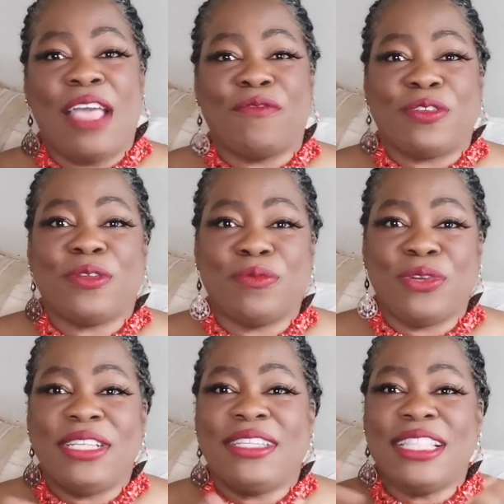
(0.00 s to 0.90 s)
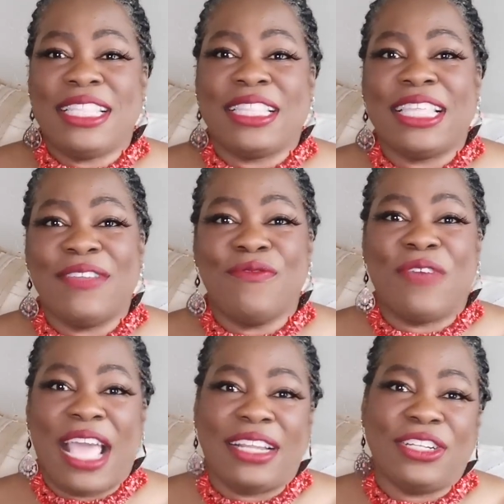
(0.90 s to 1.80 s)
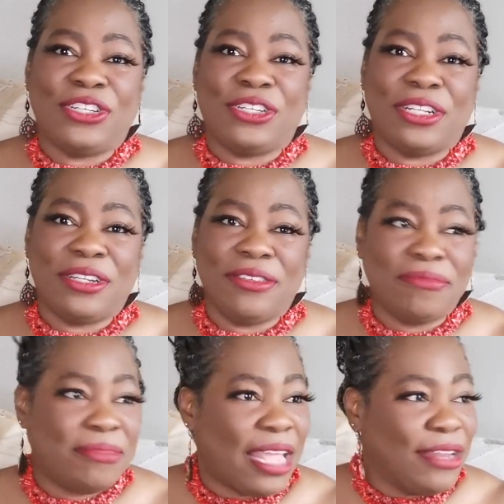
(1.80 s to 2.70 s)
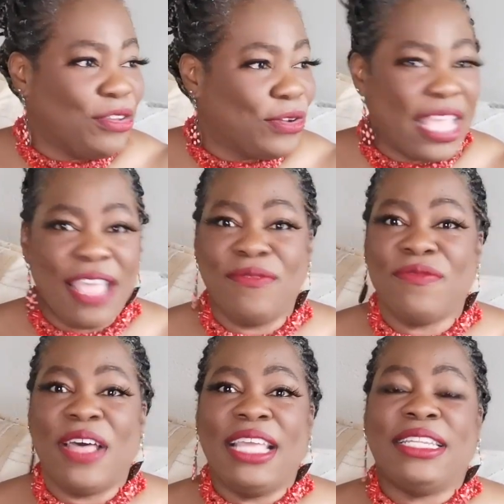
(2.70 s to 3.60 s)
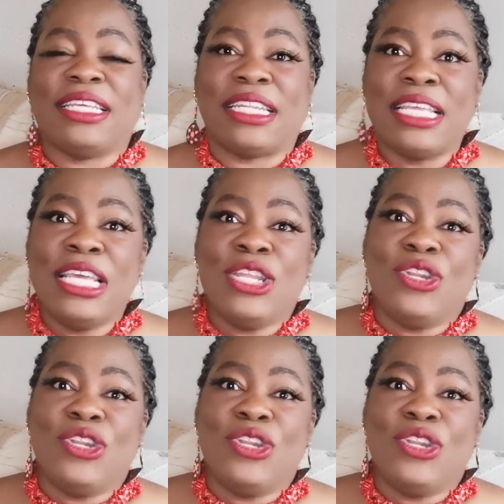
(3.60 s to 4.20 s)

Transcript: And for some reason, the thing vanished and you can't find it.